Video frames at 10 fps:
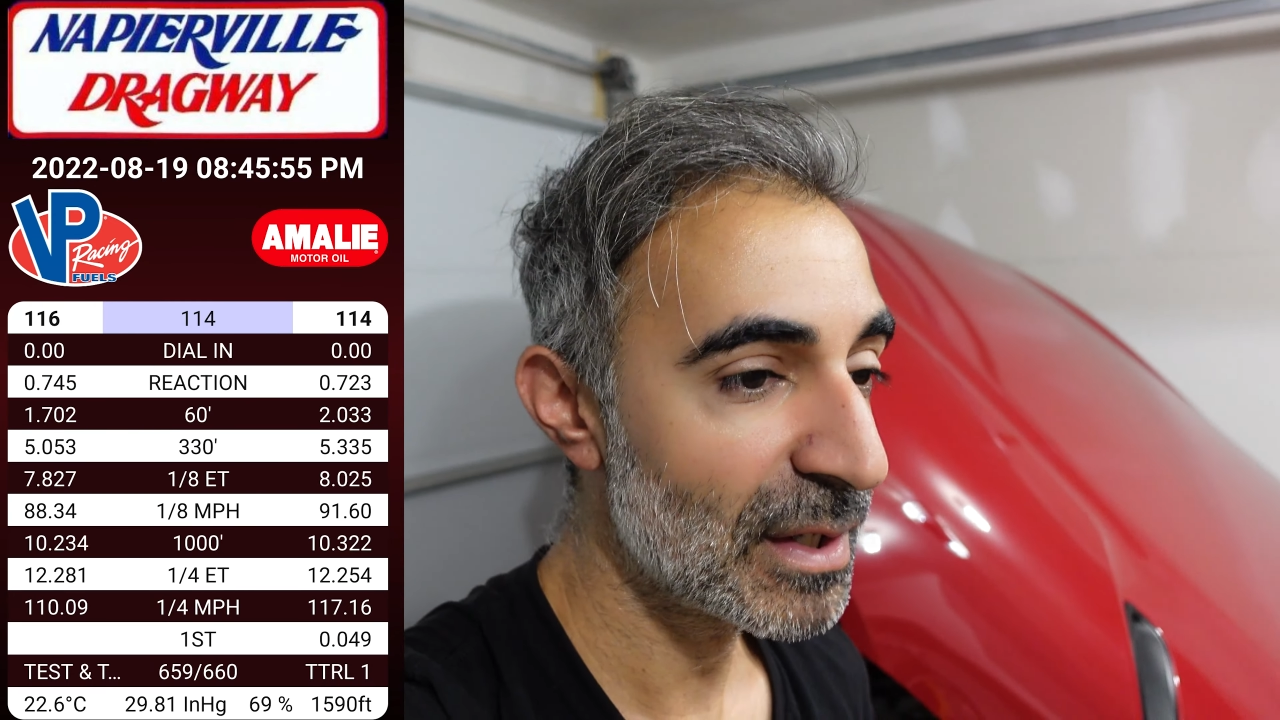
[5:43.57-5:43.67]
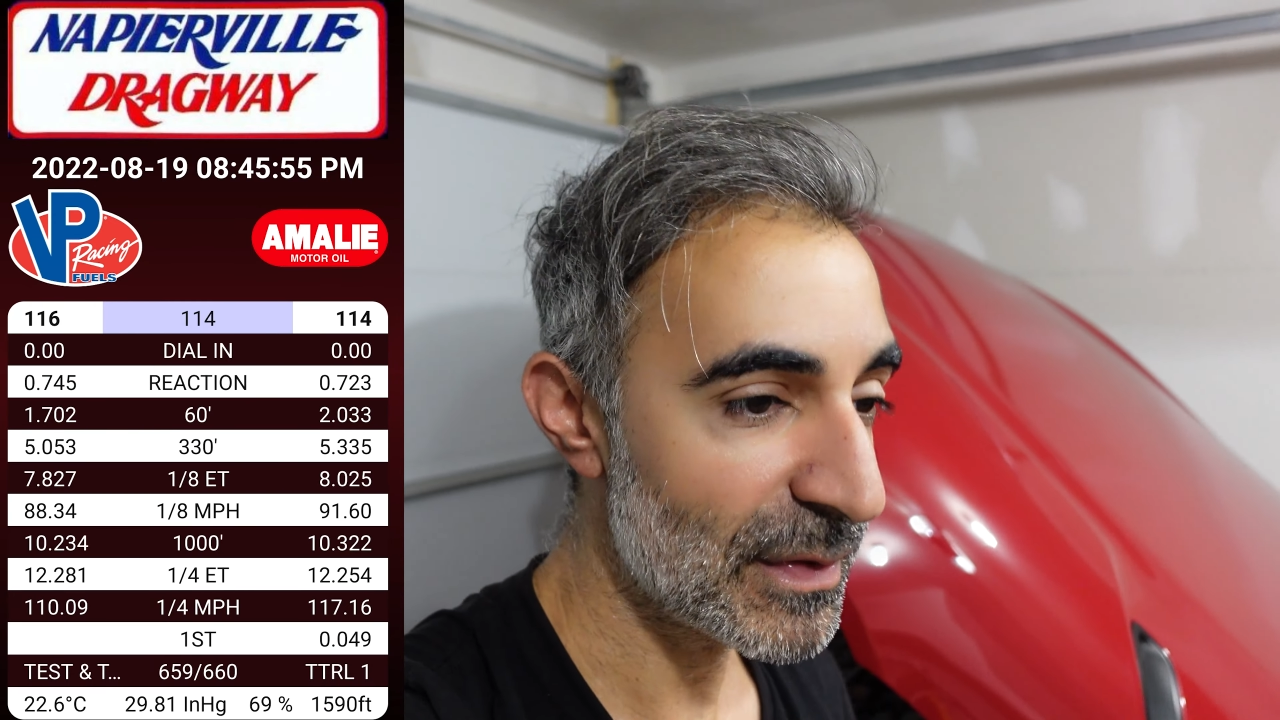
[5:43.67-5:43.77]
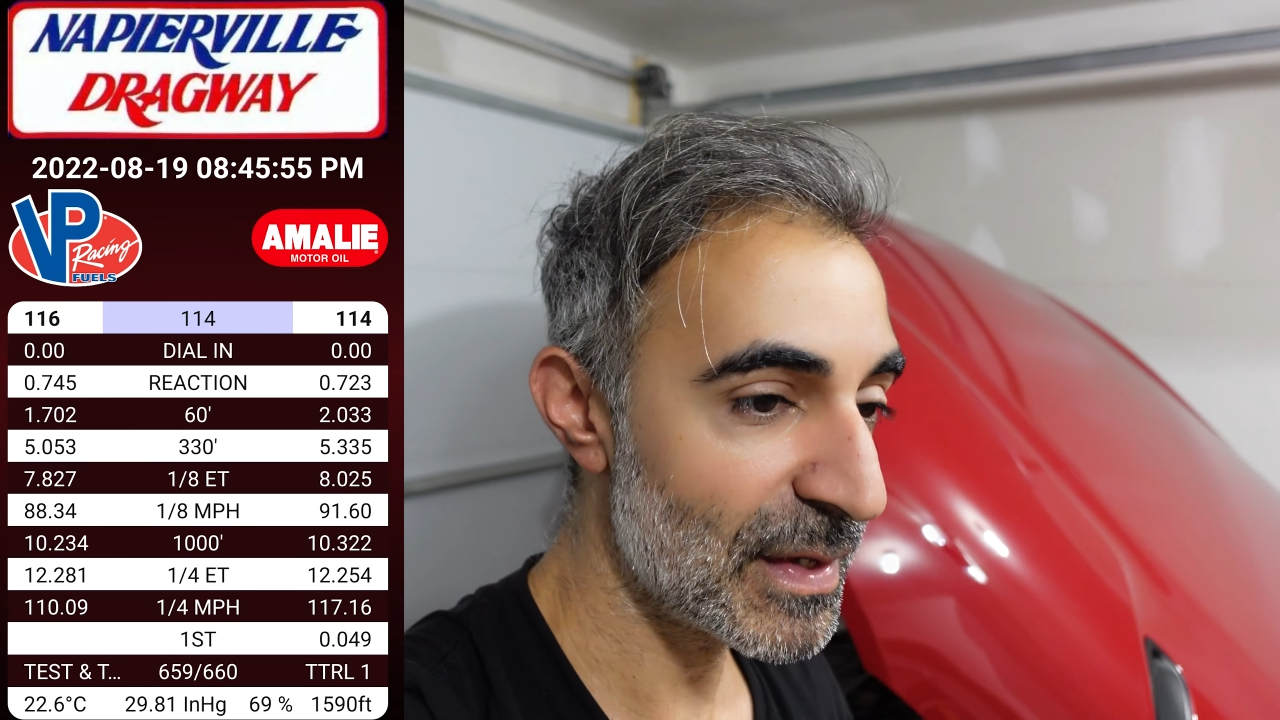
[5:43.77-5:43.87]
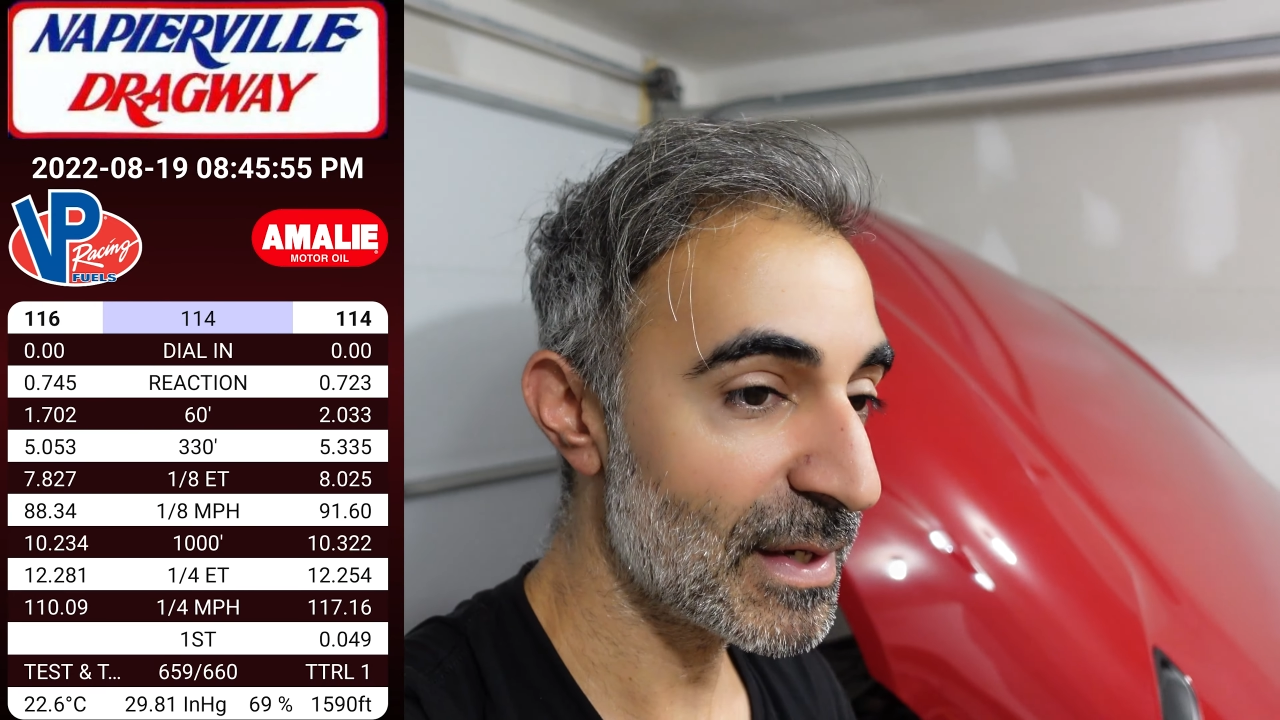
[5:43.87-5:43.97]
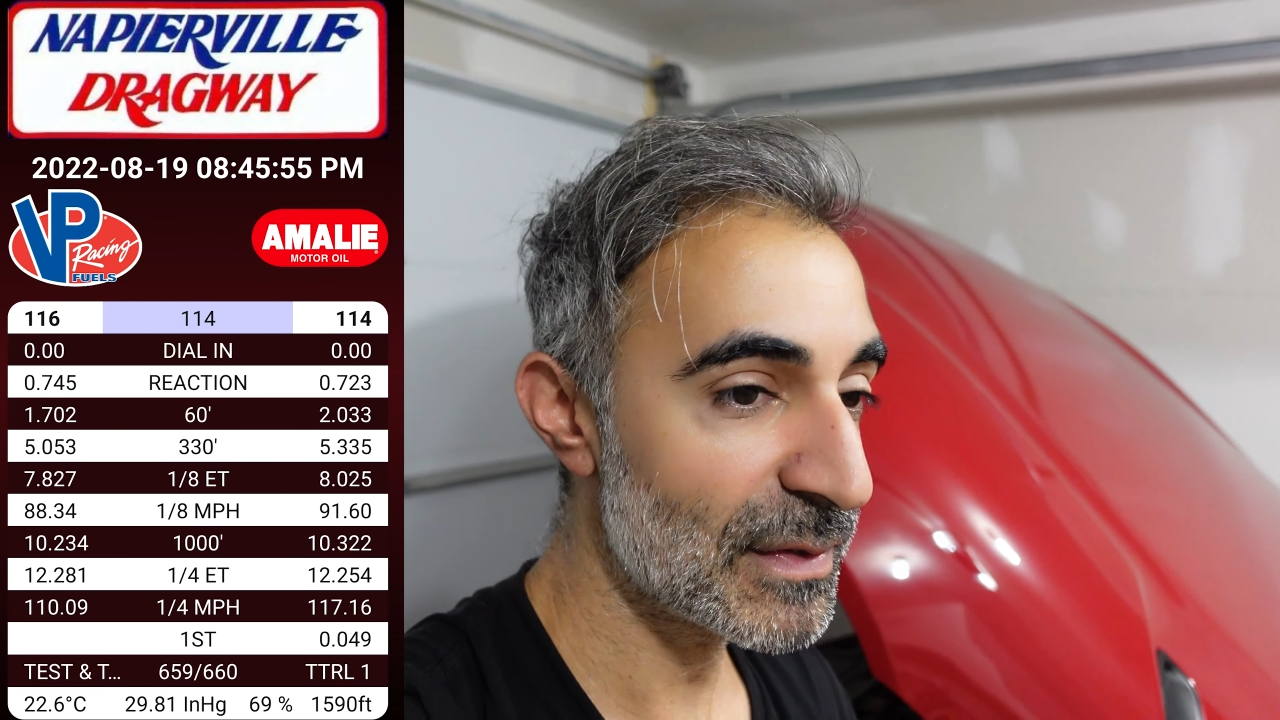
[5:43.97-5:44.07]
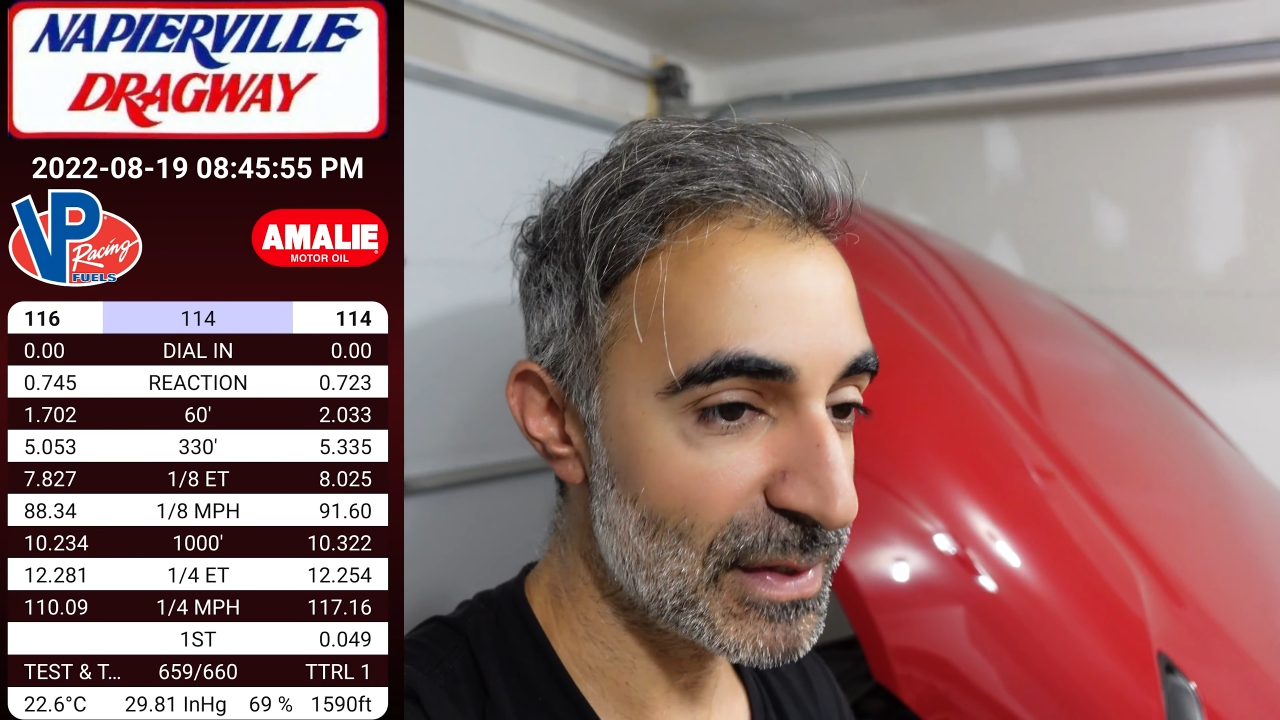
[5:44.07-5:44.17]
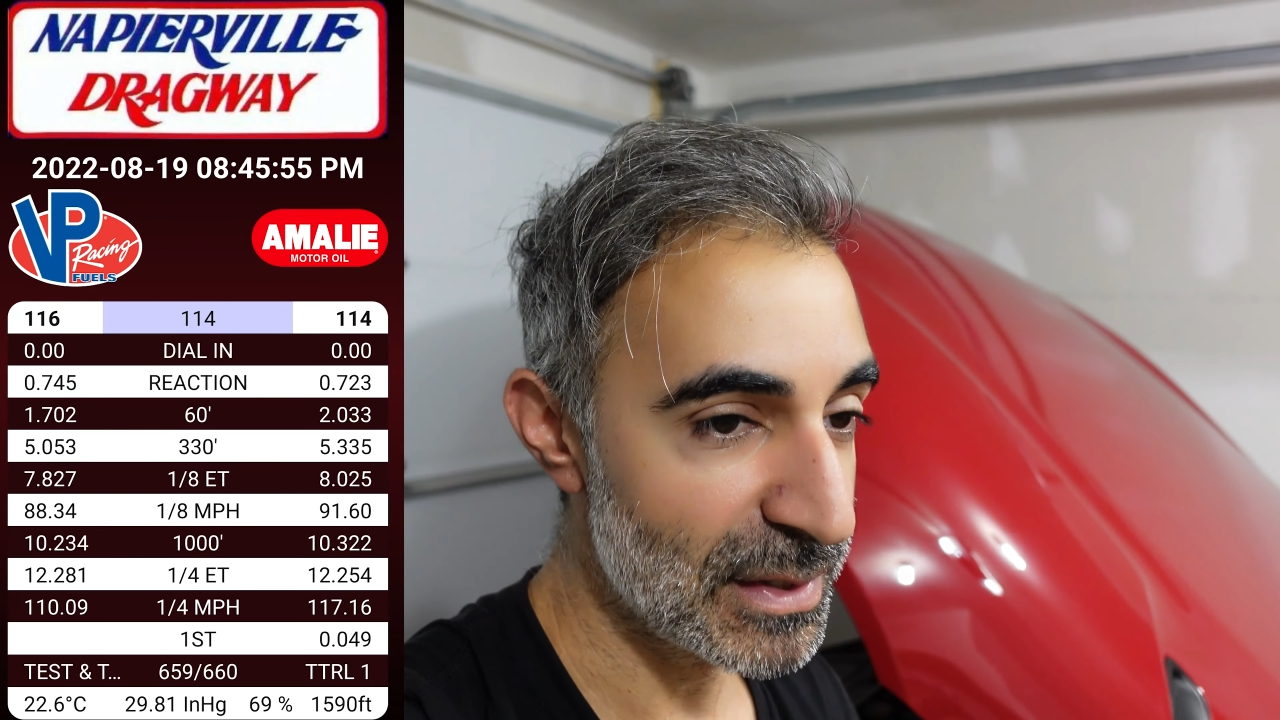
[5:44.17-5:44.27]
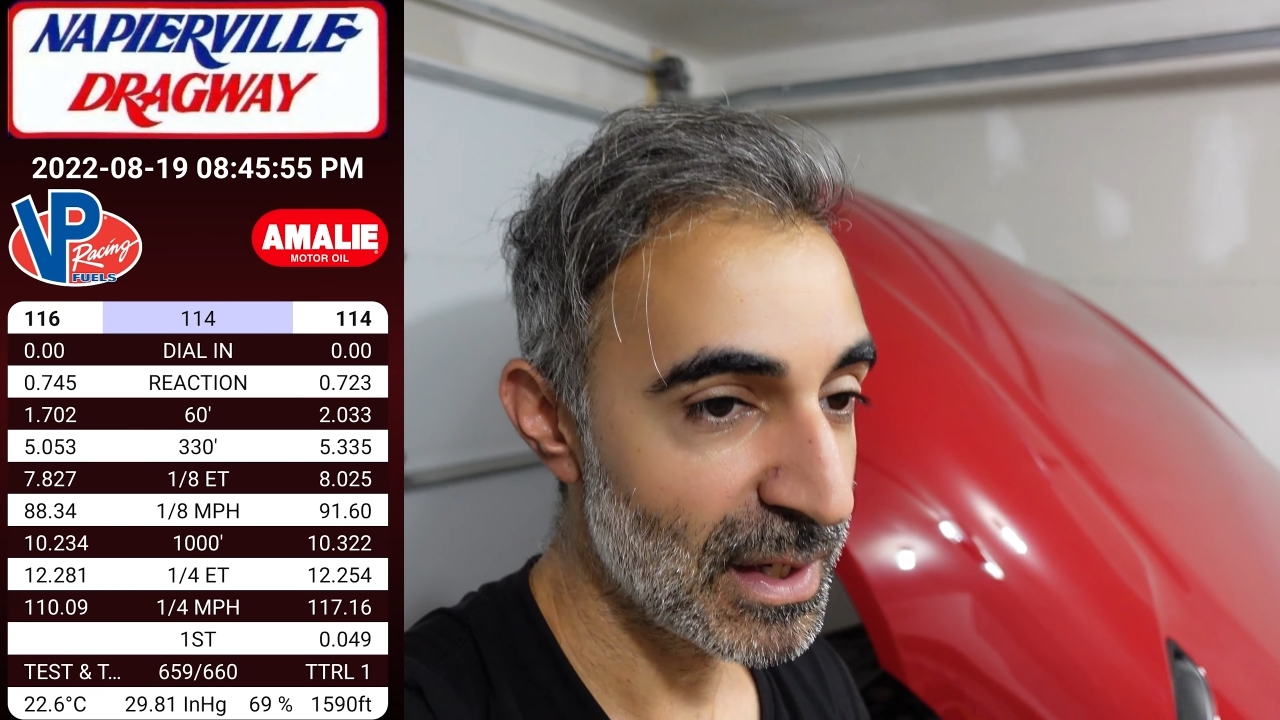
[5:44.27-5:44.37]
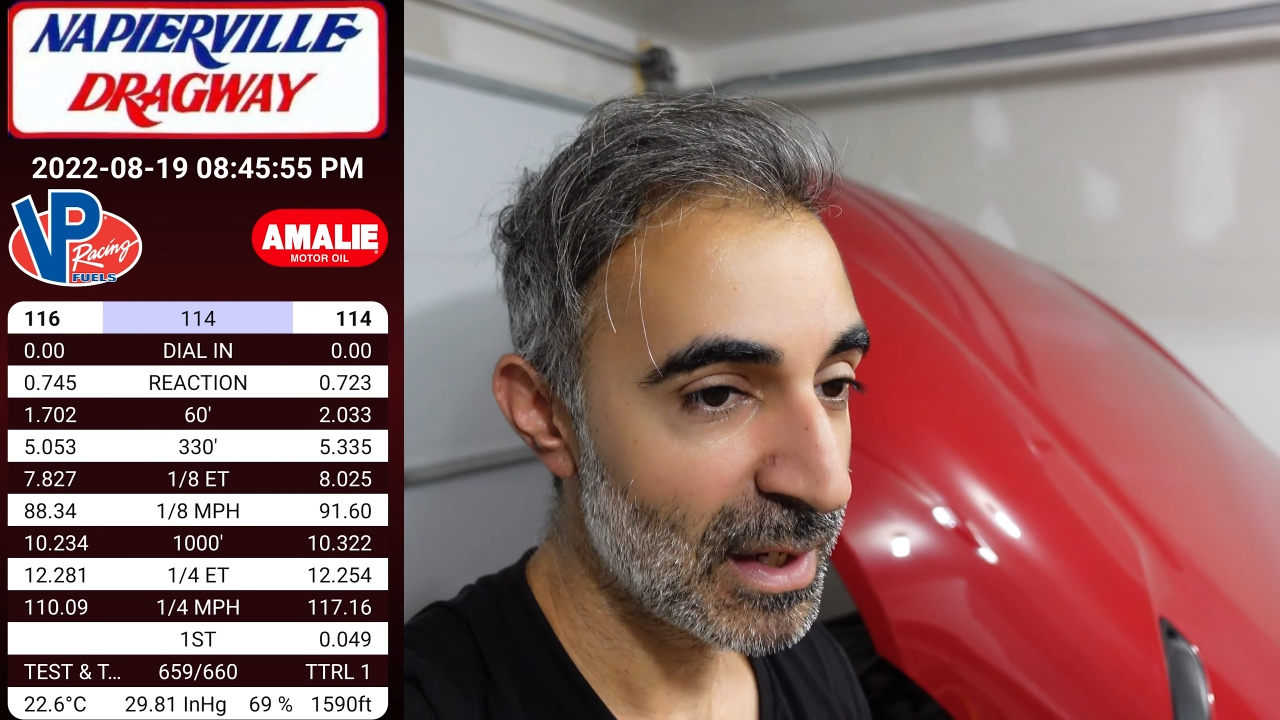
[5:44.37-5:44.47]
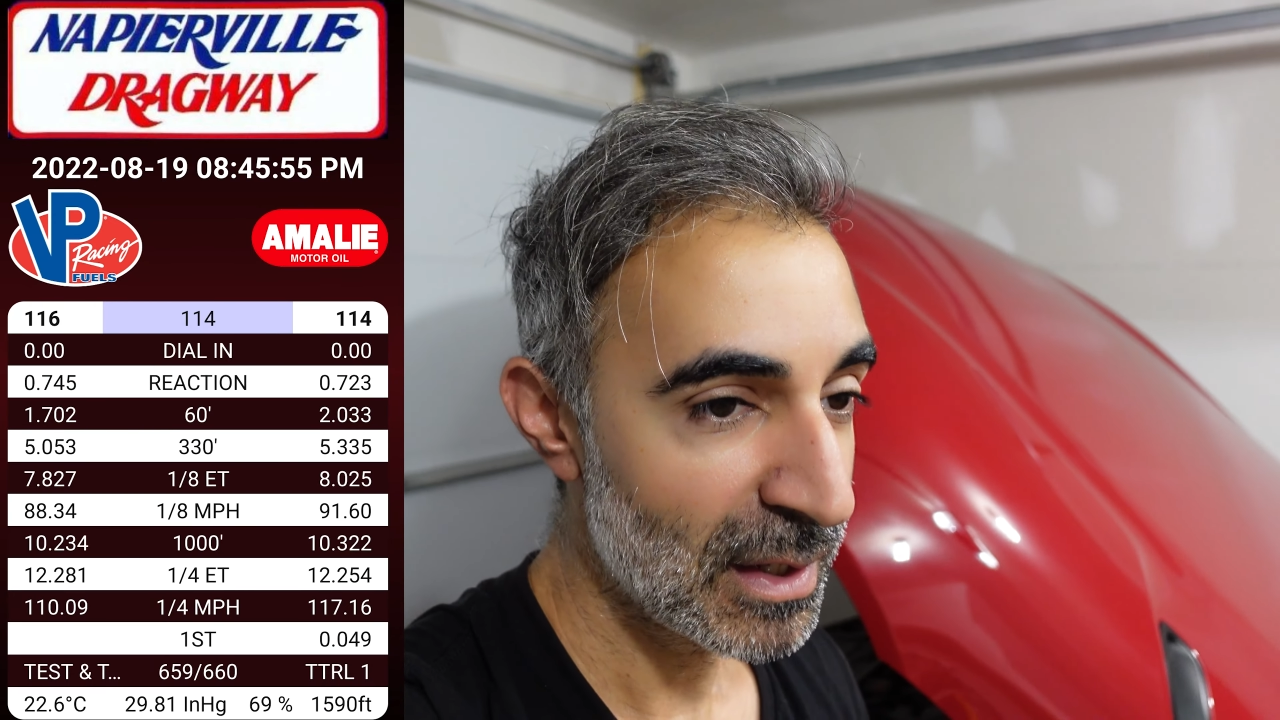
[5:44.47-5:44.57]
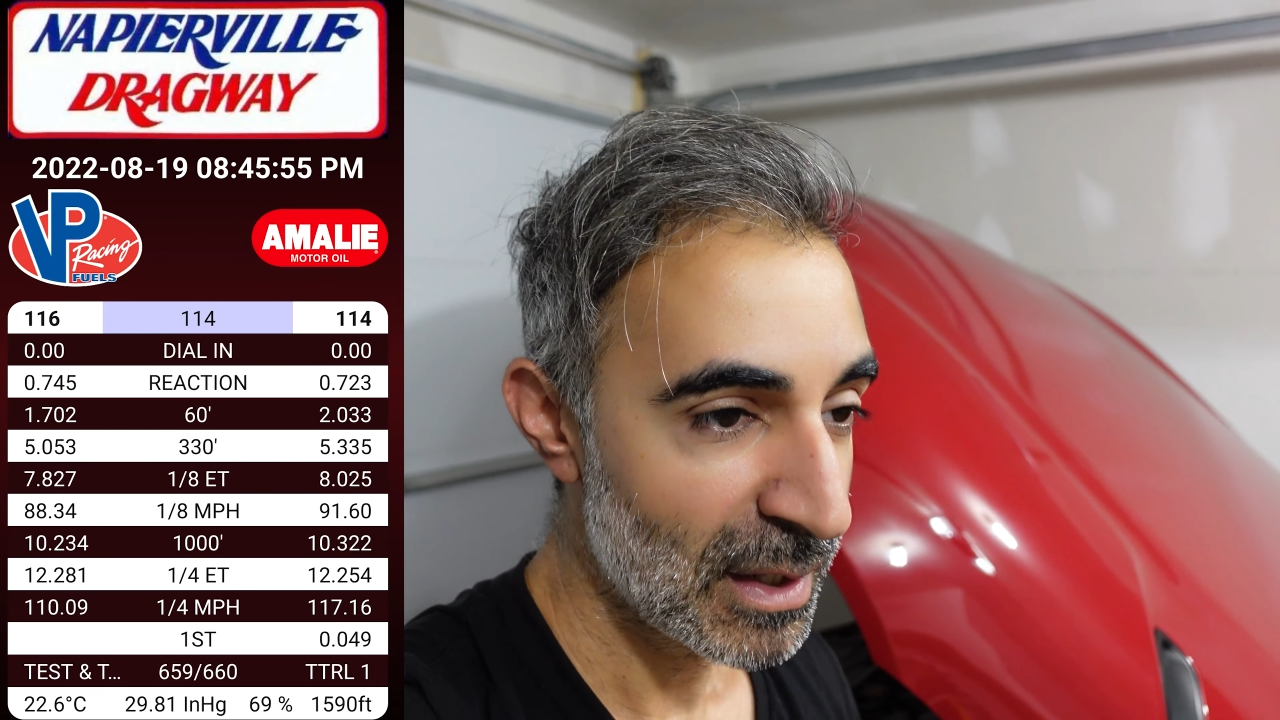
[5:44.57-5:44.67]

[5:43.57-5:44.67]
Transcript: I think the